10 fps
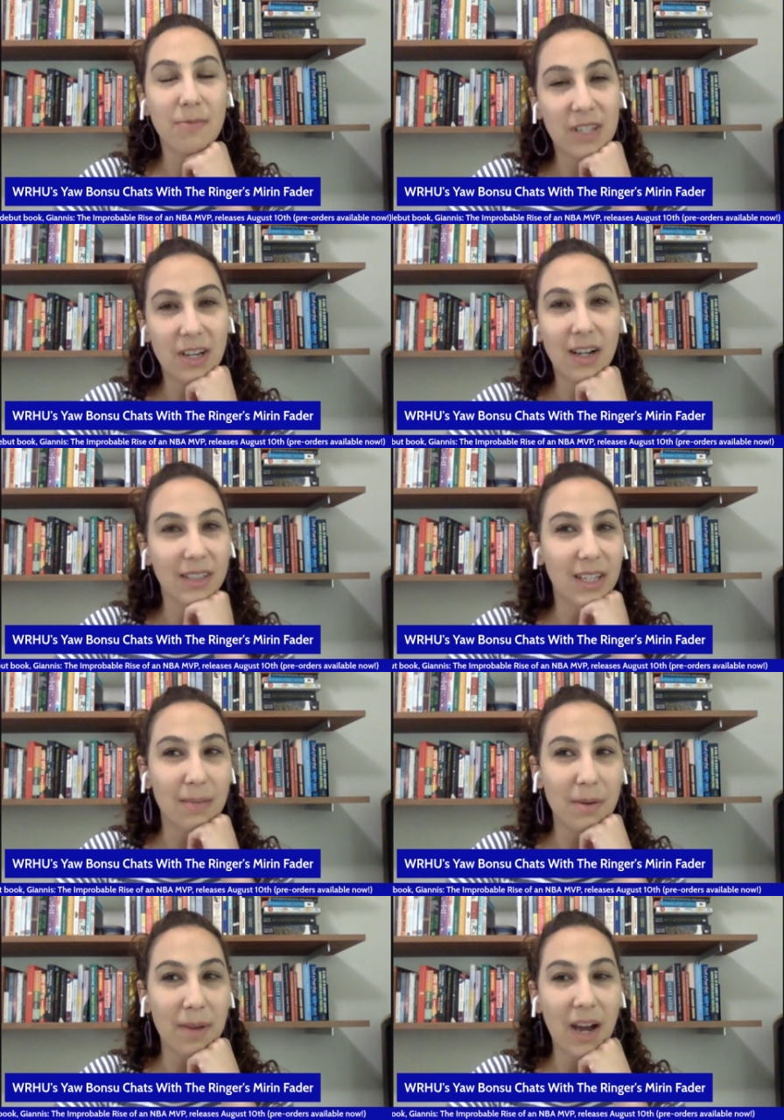He would talk to
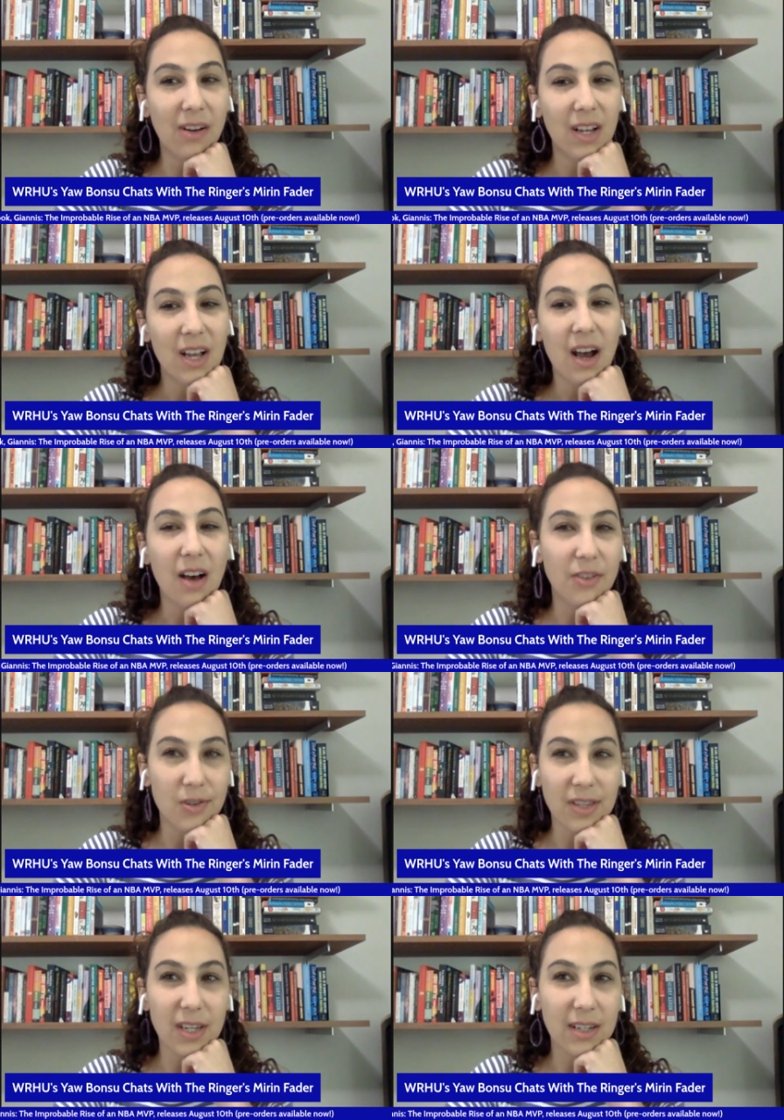him about
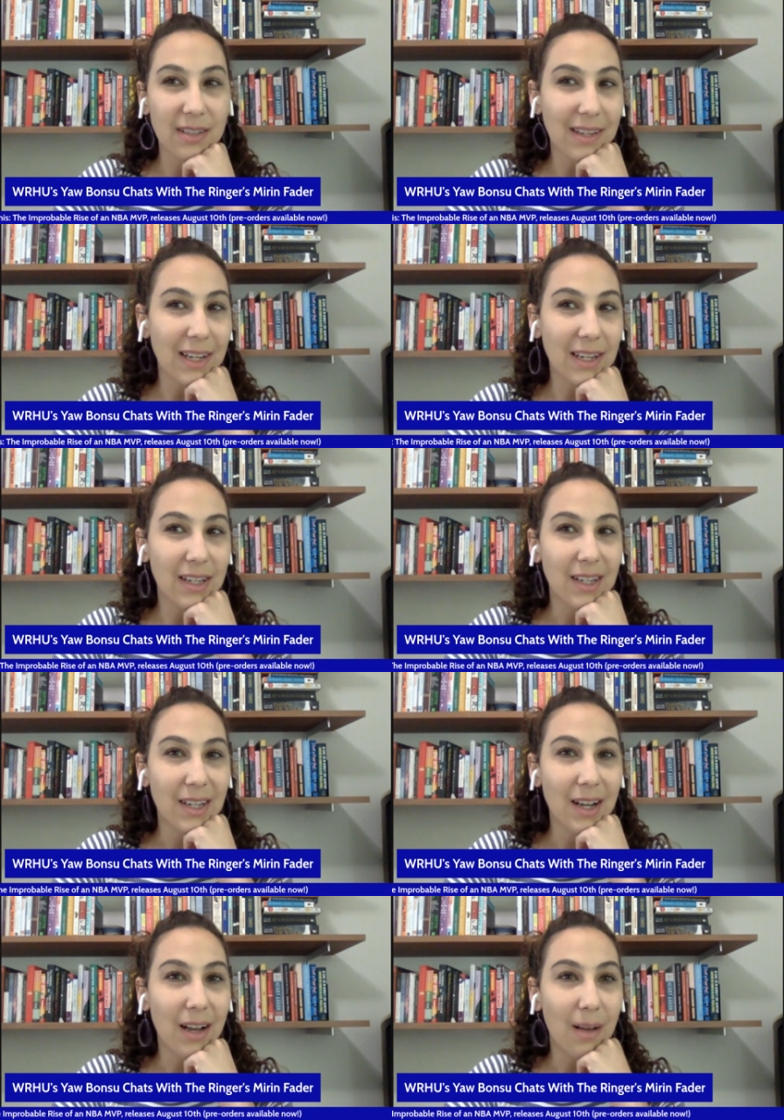other things like
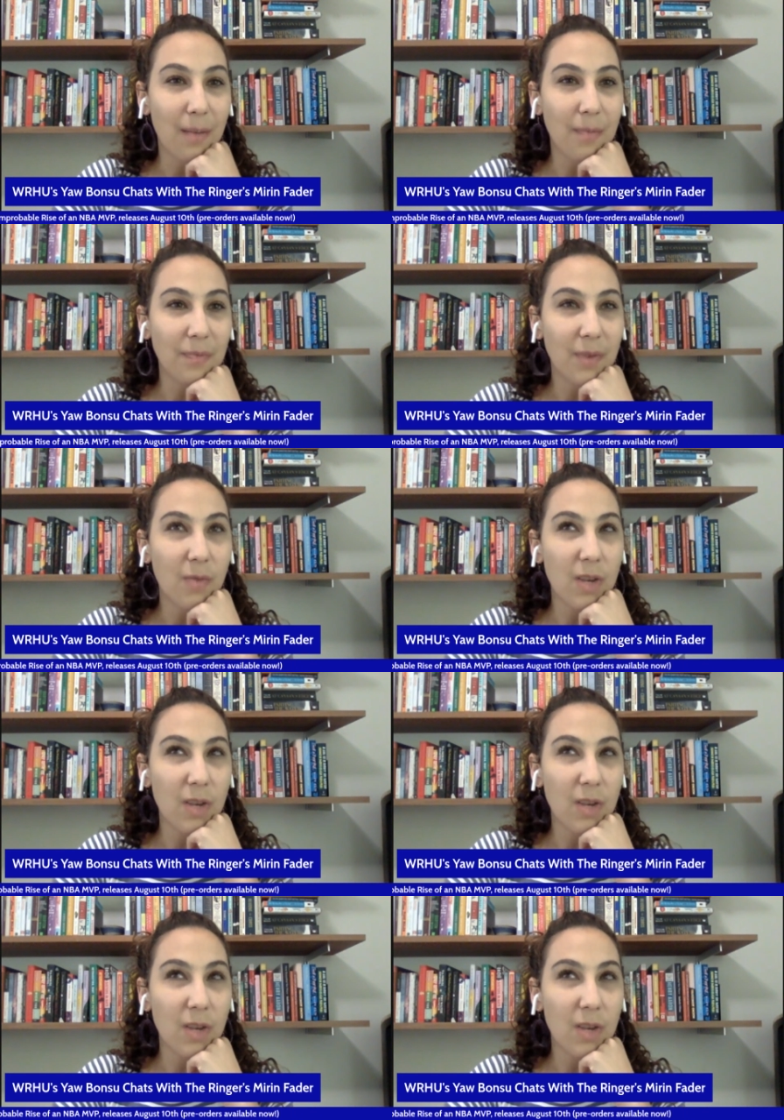um,